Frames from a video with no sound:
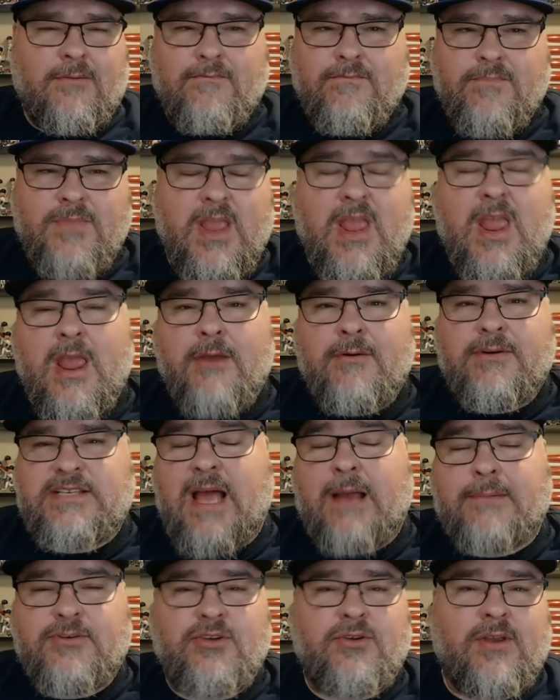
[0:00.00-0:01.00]
He was
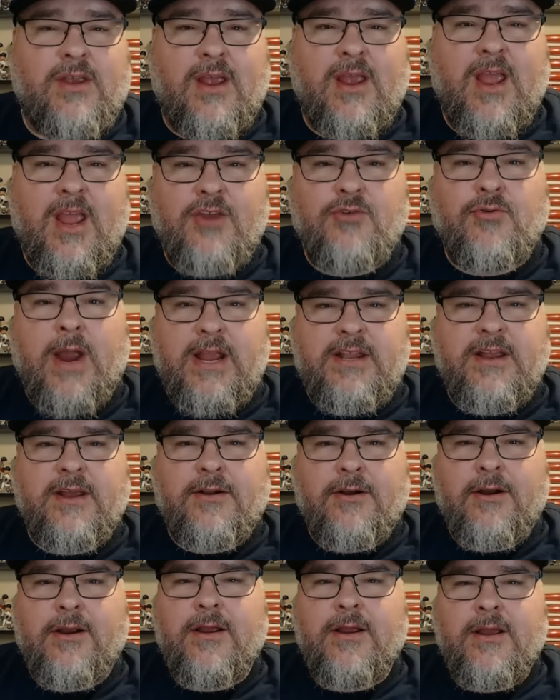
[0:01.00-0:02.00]
absolutely a great
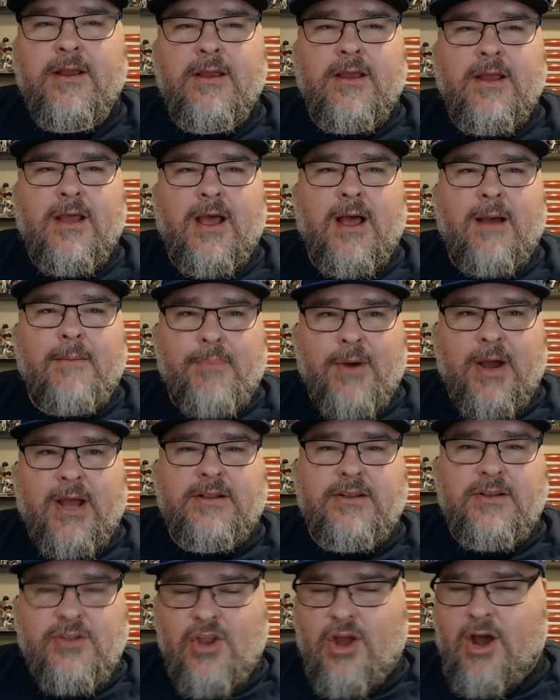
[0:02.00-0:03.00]
hitter,
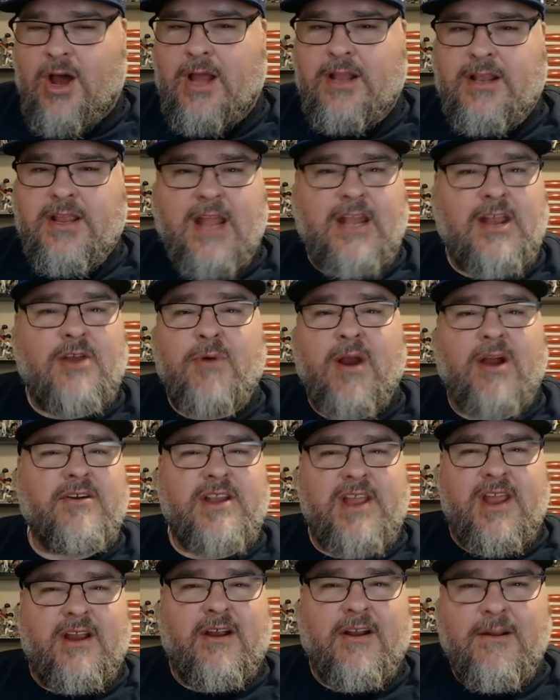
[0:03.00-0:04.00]
but not anywhere
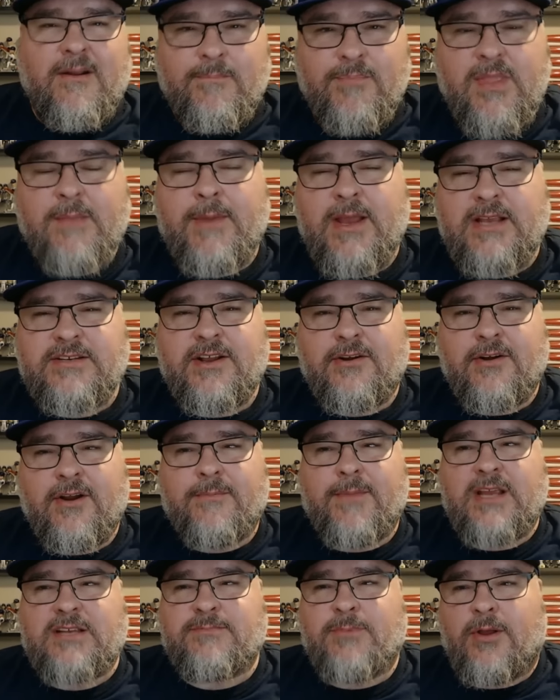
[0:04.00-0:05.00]
near the best hitter in
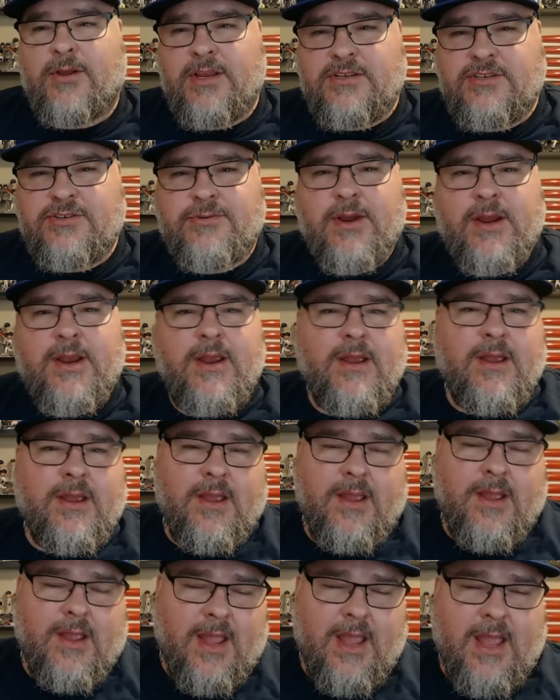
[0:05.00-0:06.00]
baseball history.
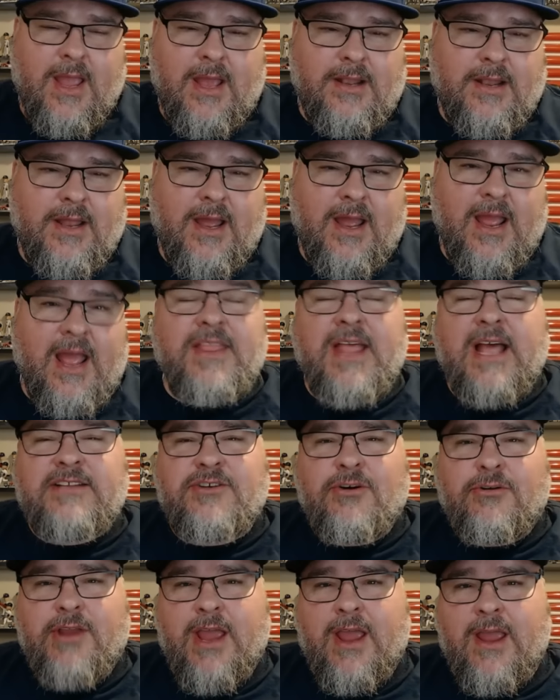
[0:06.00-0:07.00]
And that's
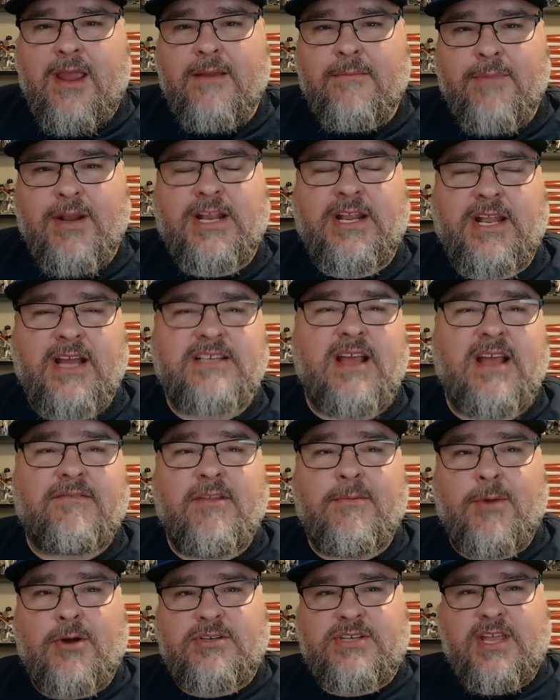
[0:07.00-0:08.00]
okay. But he does have
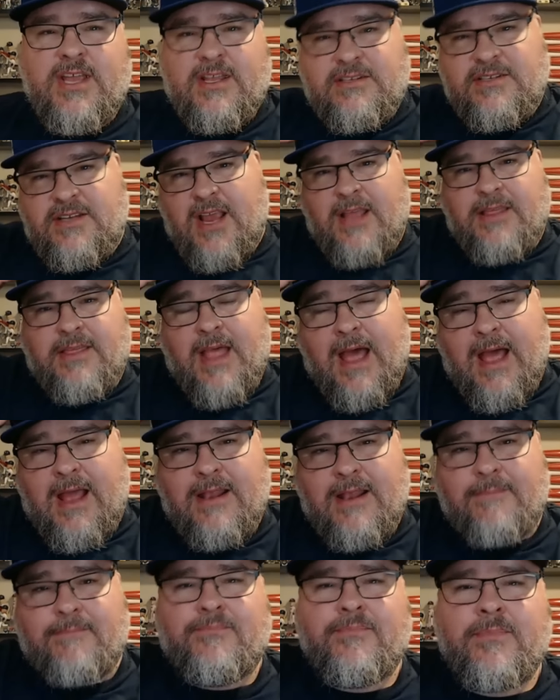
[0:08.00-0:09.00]
the most hits, and
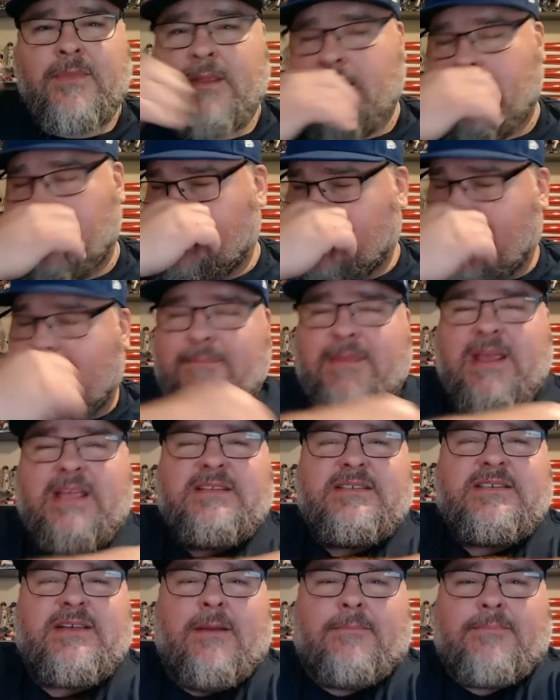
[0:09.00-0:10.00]
that
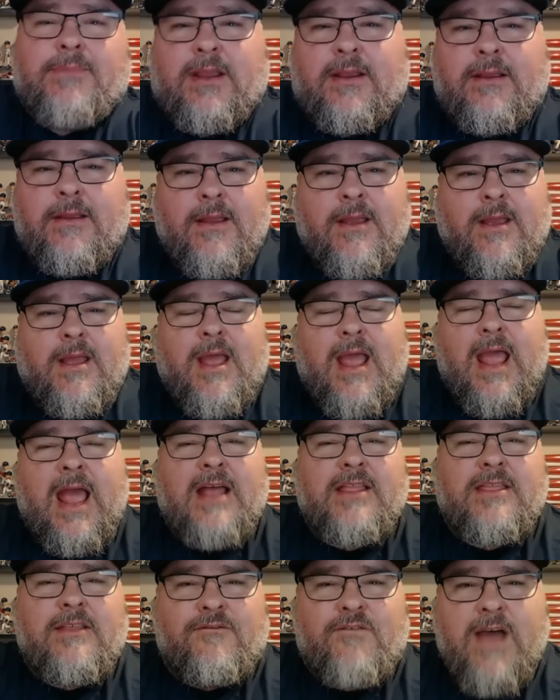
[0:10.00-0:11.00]
means something.
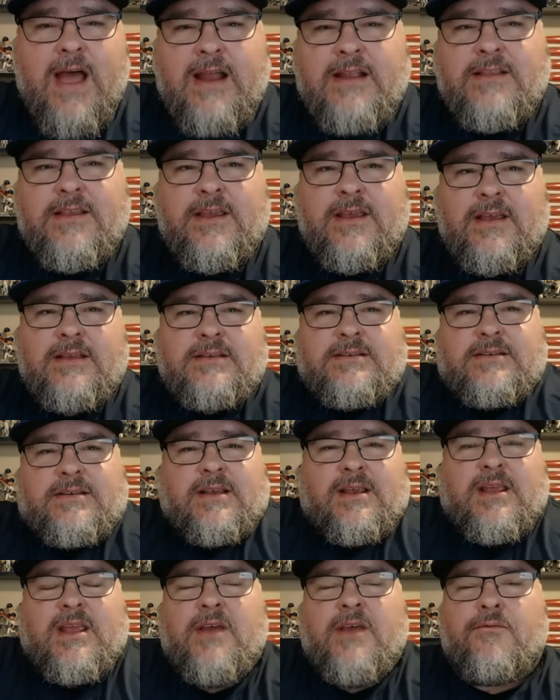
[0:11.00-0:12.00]
And the fact
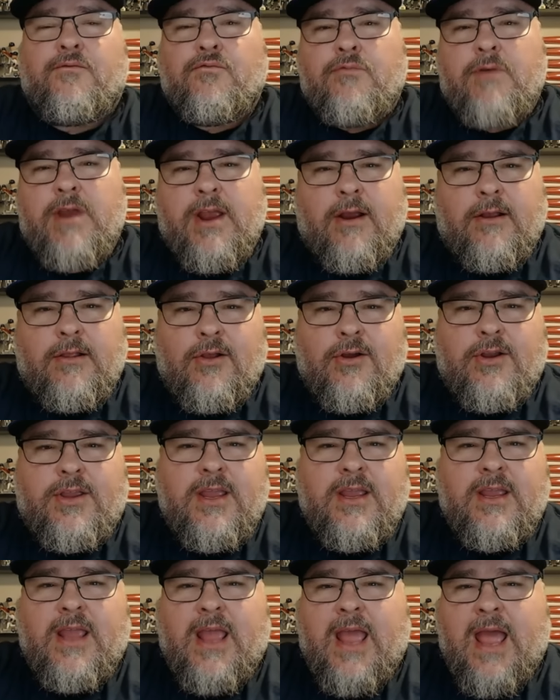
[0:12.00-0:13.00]
is, if we are
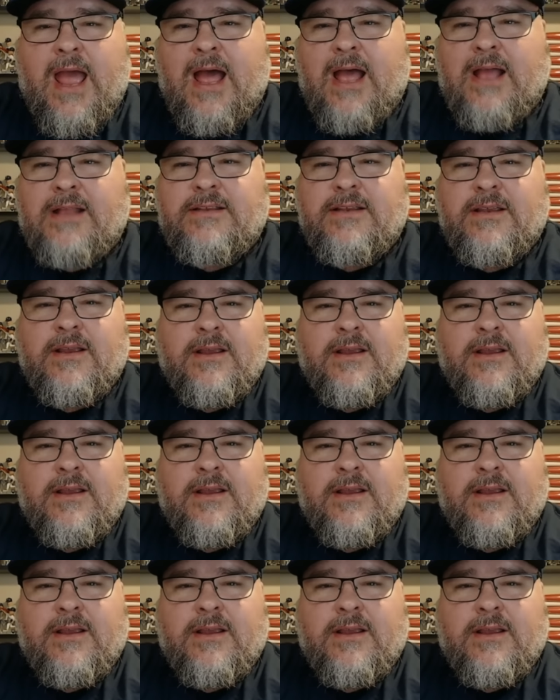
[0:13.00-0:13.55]
looking at